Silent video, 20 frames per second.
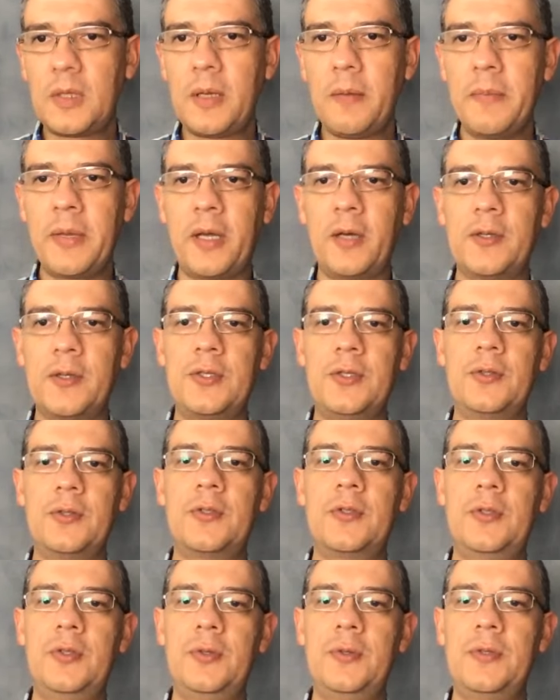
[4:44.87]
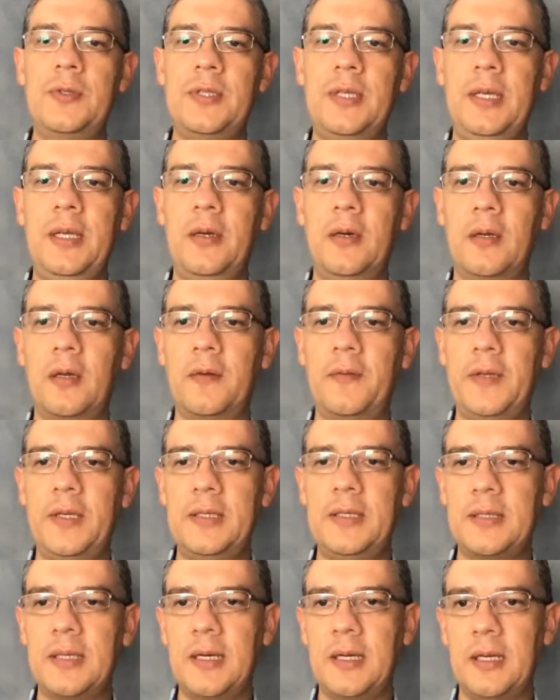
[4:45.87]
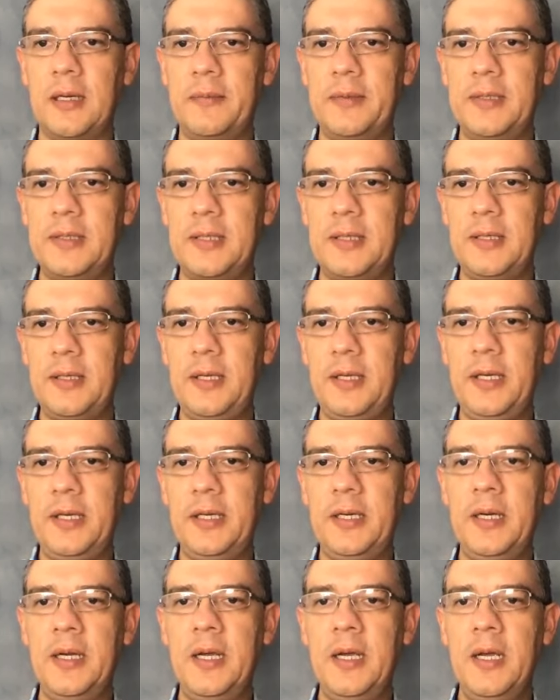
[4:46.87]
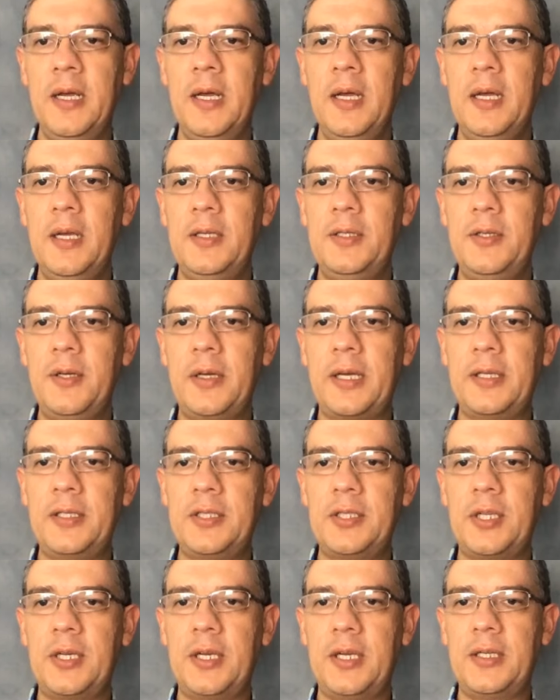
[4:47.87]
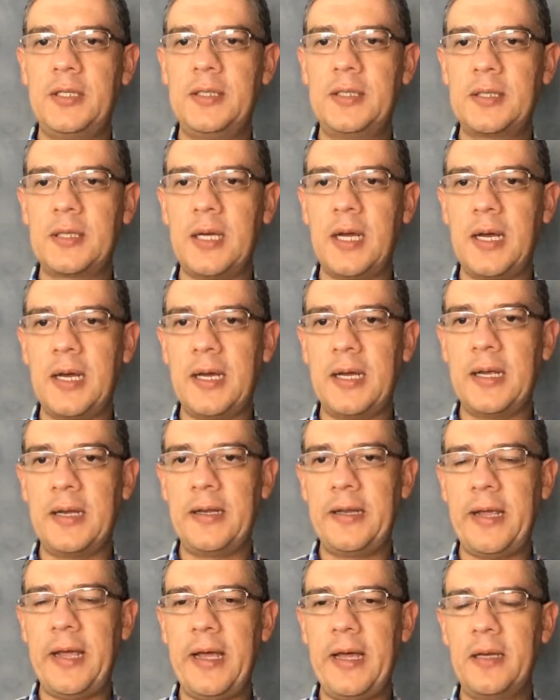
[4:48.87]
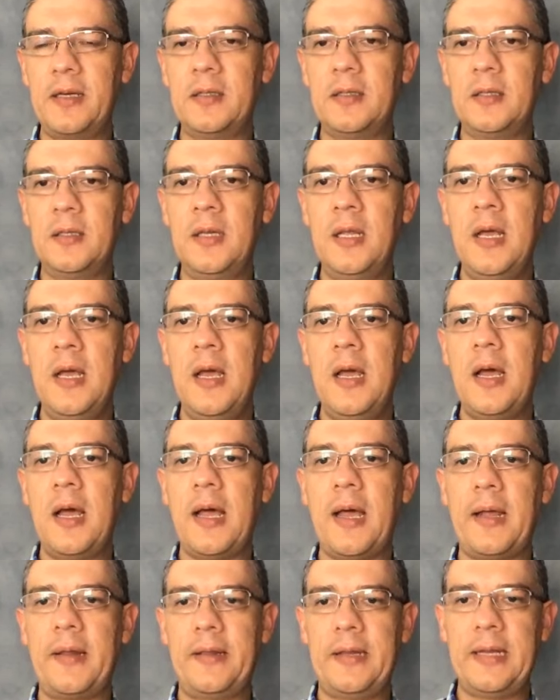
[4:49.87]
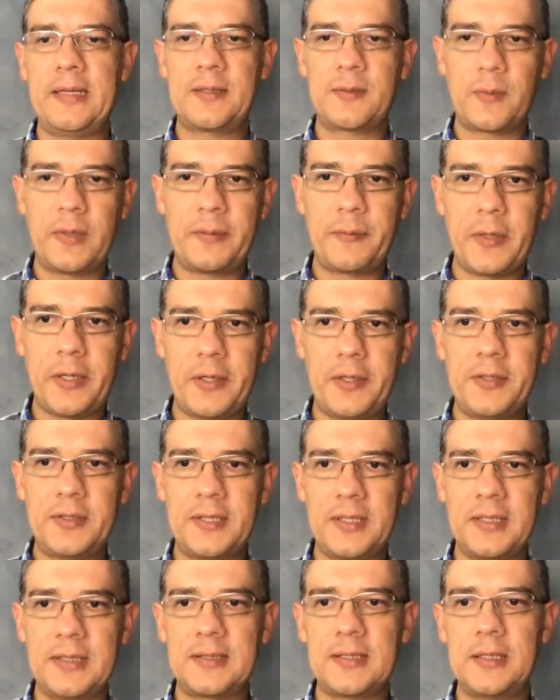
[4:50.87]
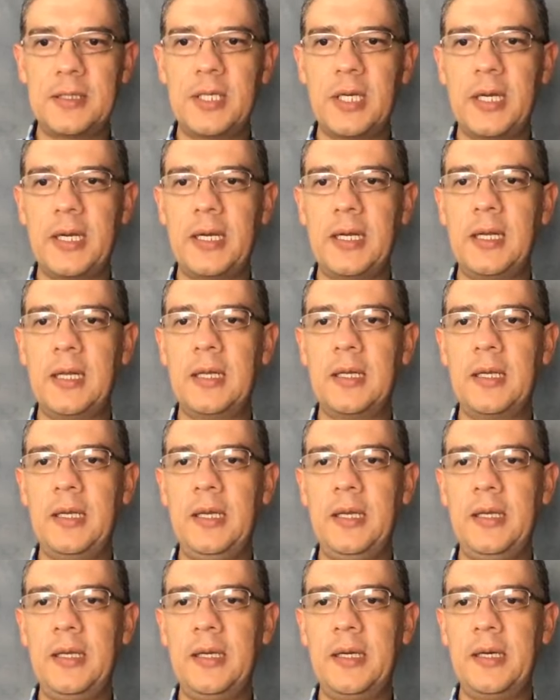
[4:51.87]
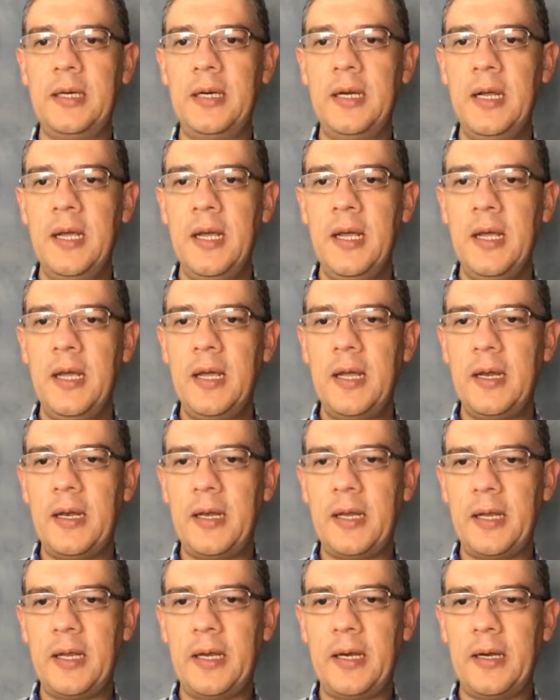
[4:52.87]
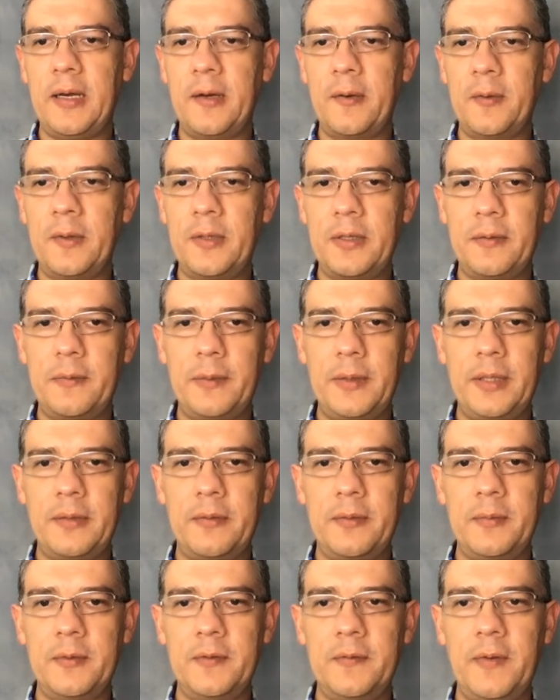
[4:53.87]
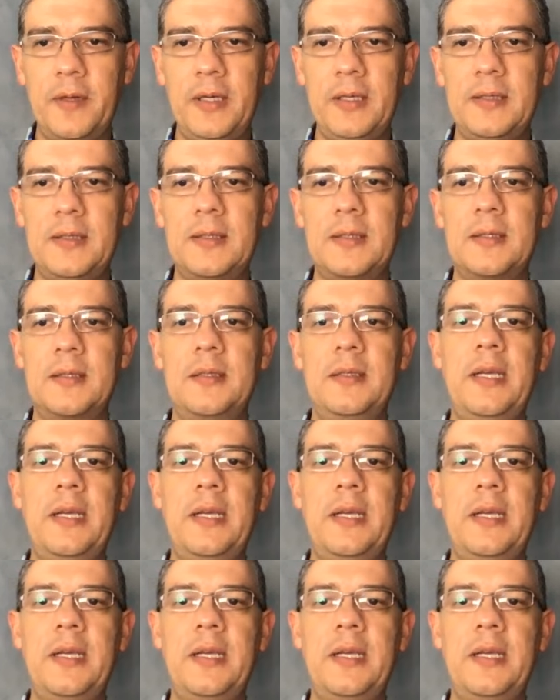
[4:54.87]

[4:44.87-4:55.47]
Because you do see all of these elements in here, you can change the angle. That's what we are using as a channel in there. Then I wonder if we remove this.